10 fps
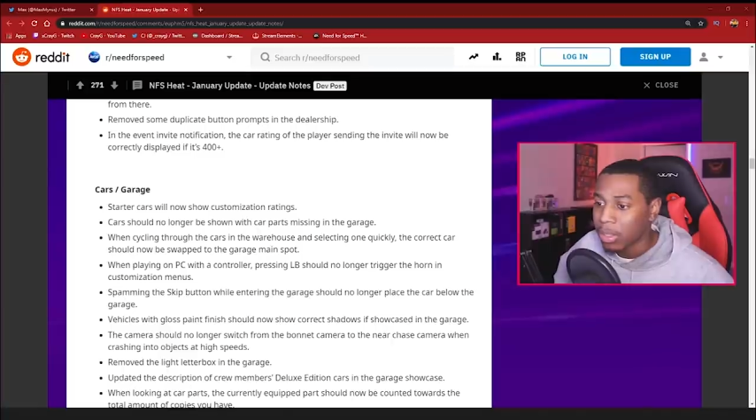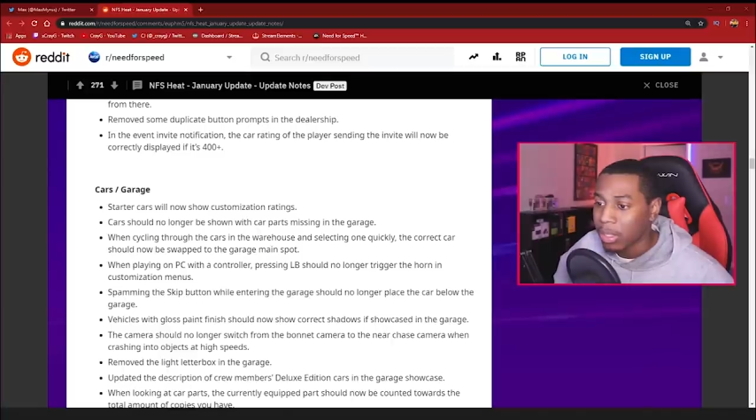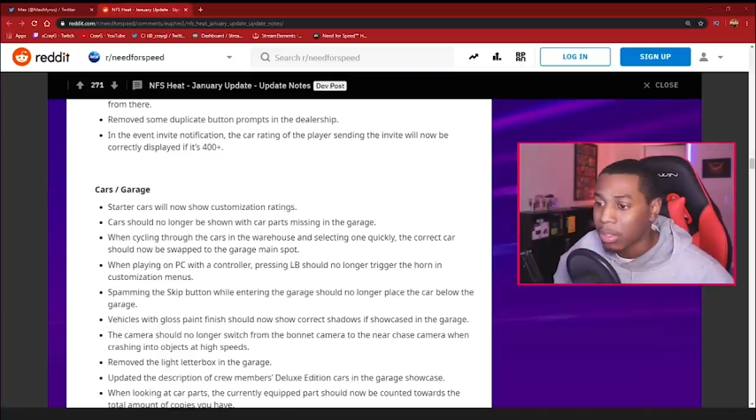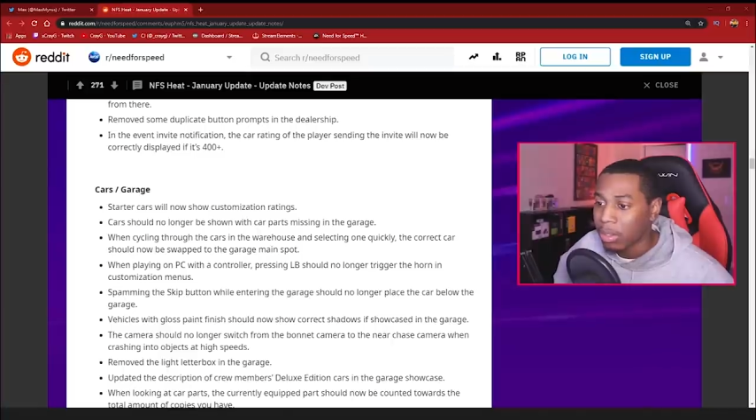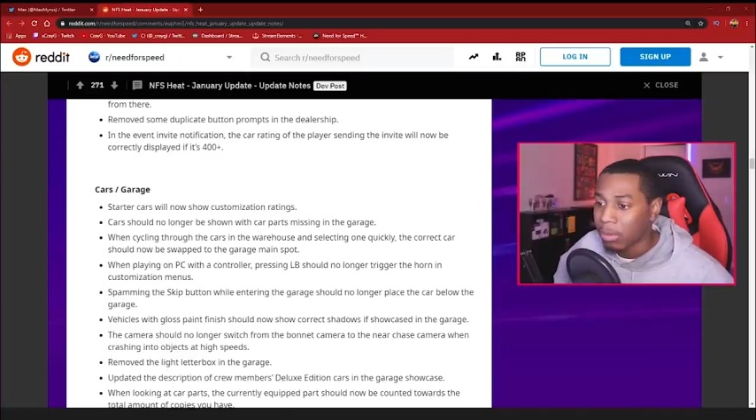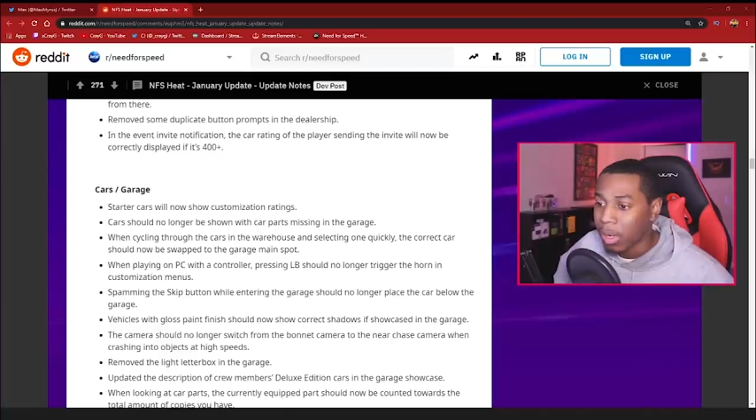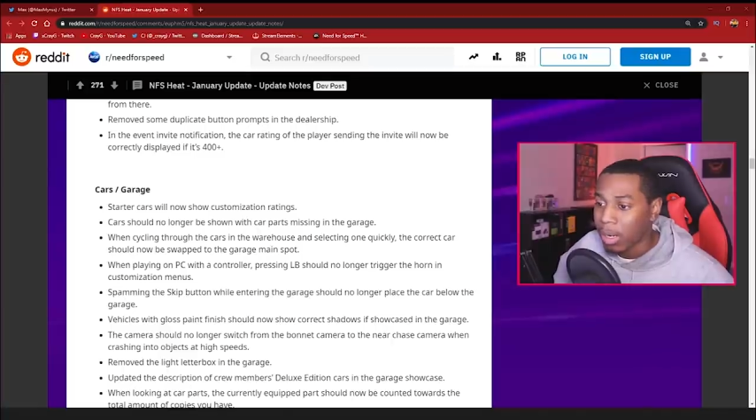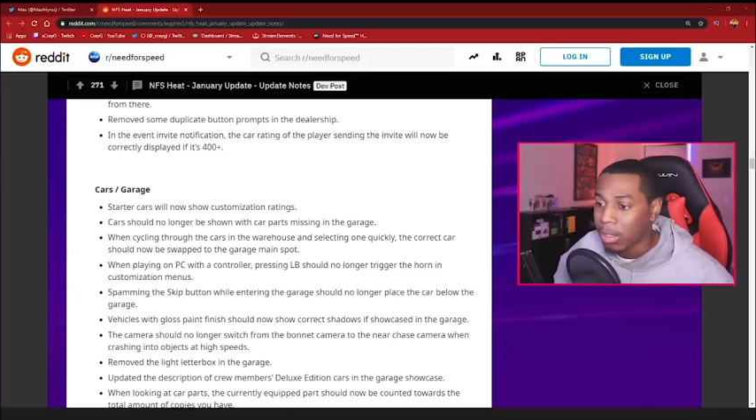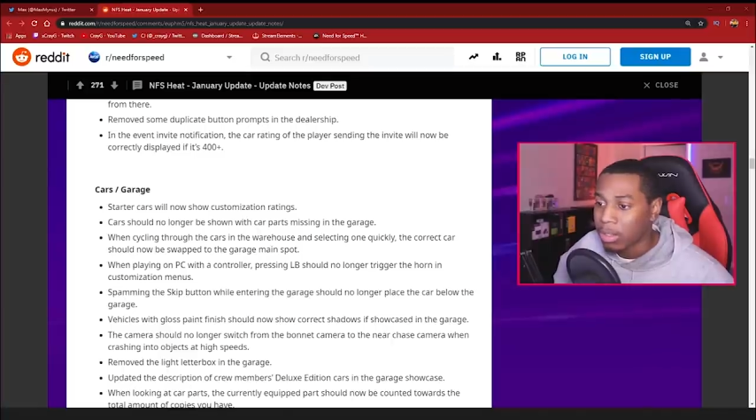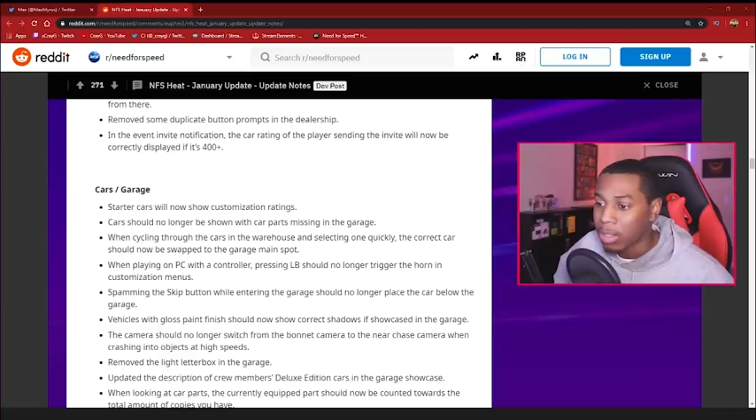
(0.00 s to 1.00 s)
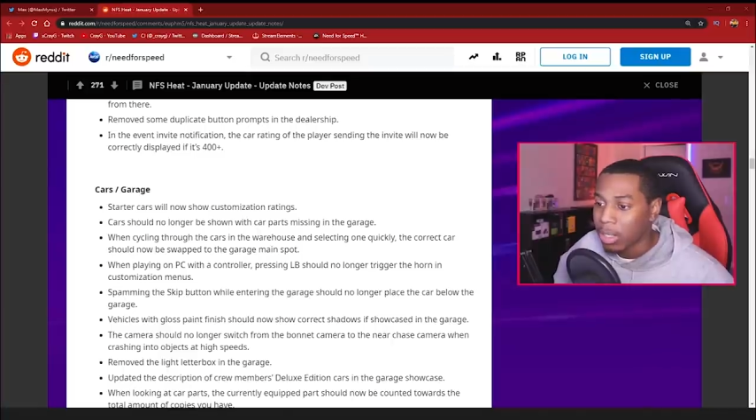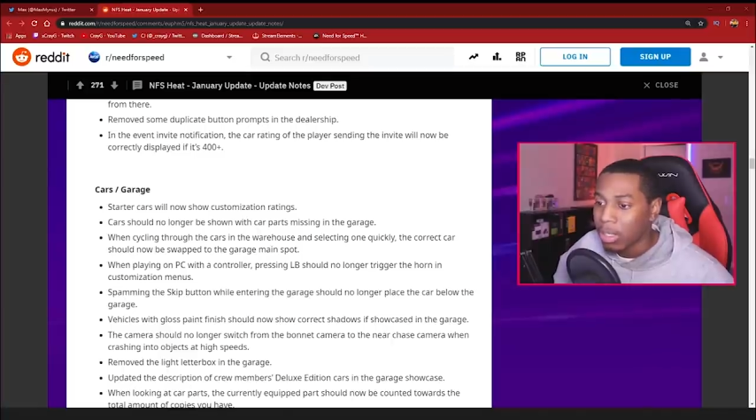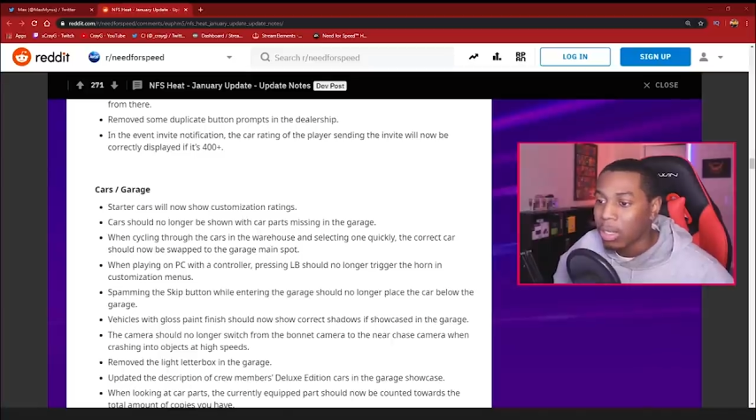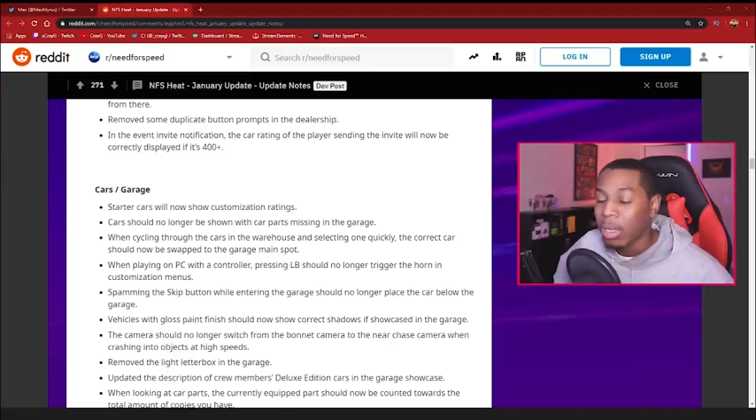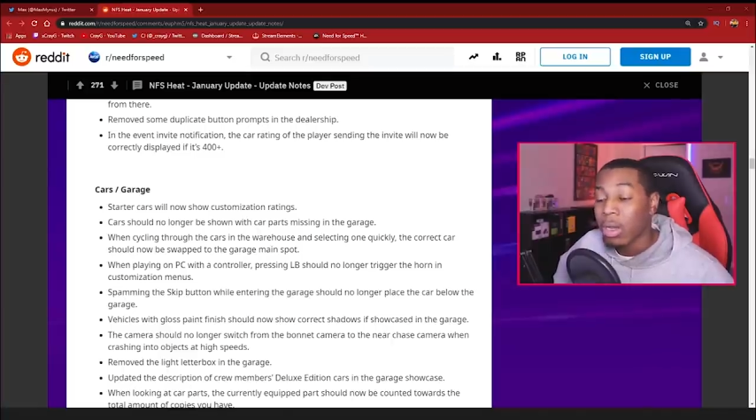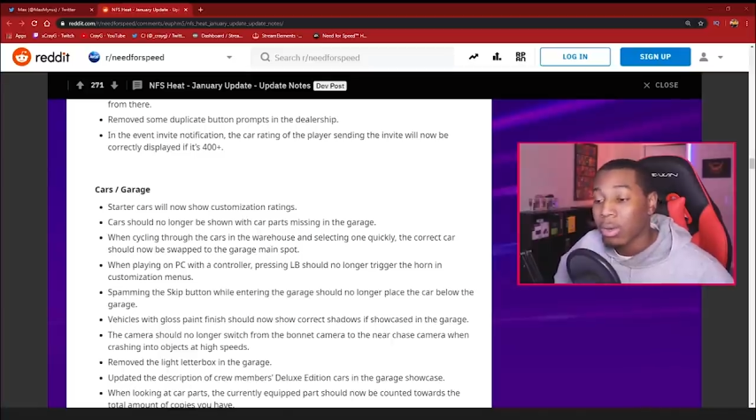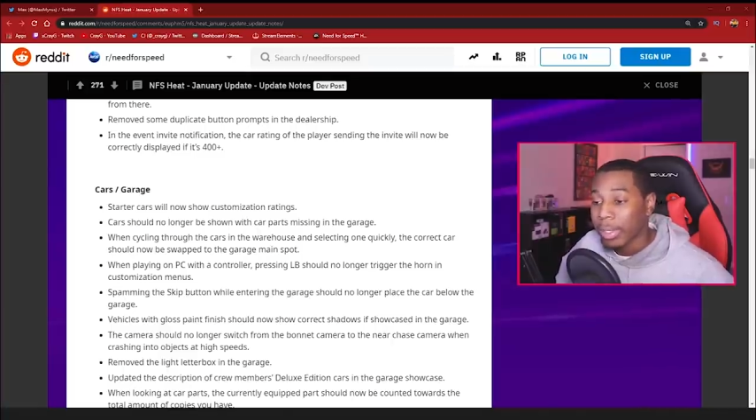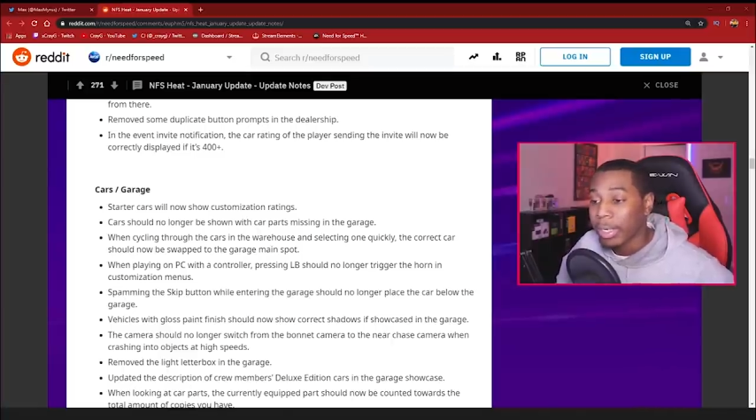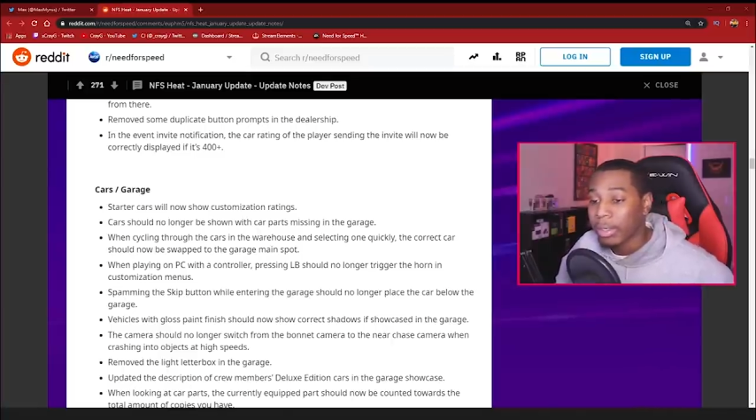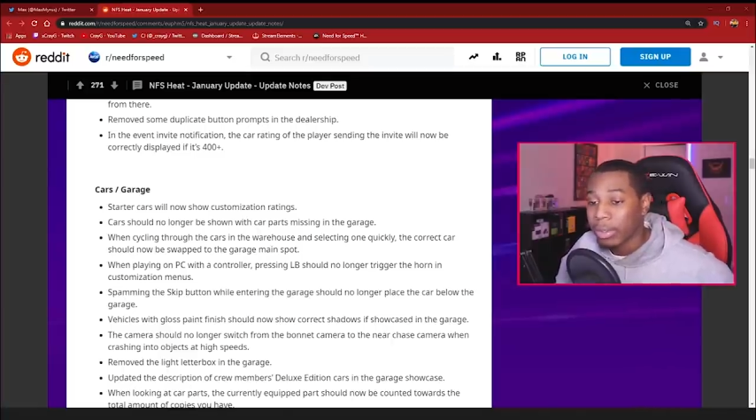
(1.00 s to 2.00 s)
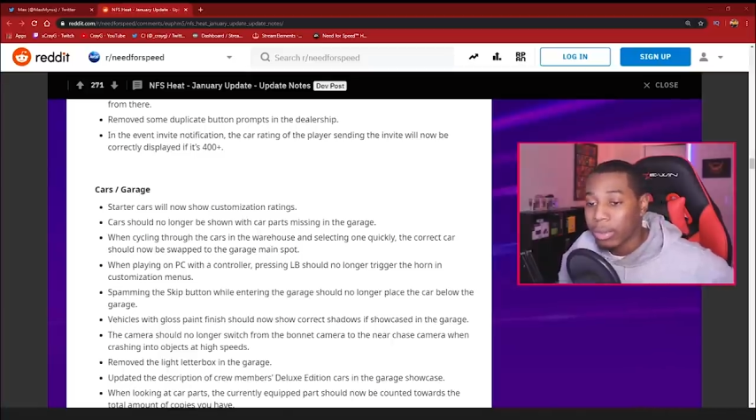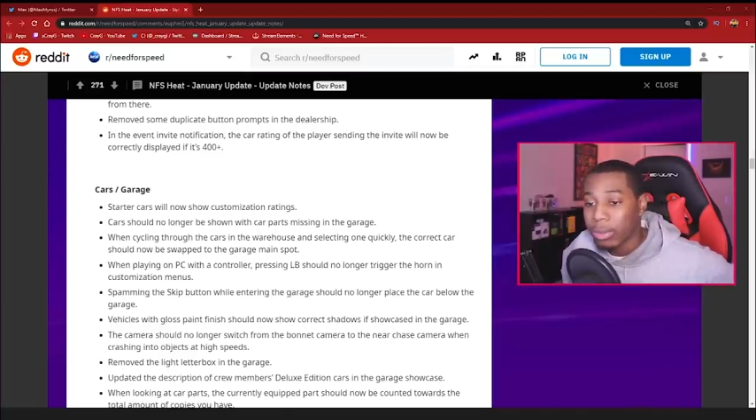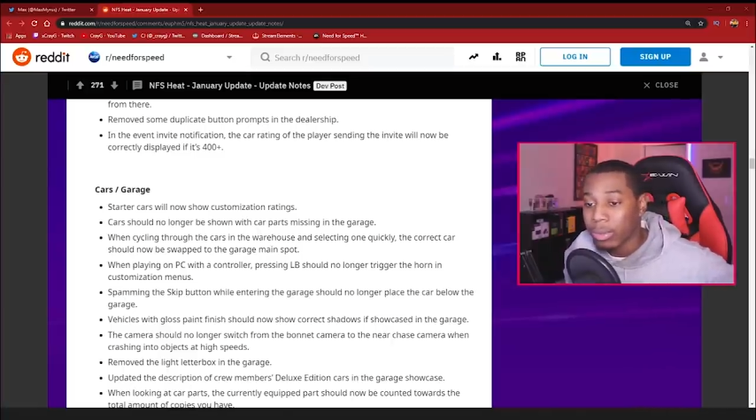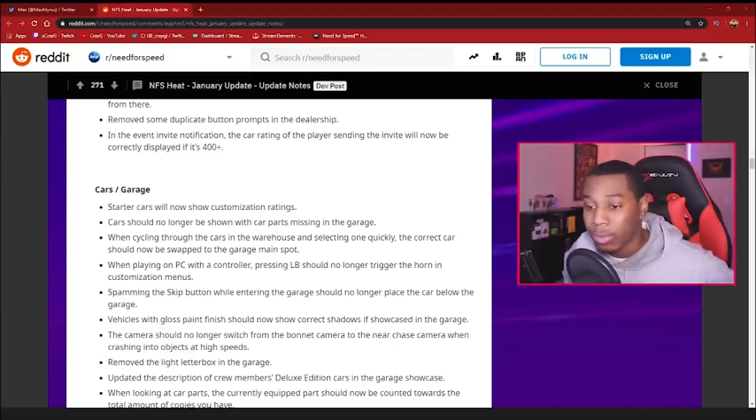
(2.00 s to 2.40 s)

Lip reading: in the garage. Okay, cool.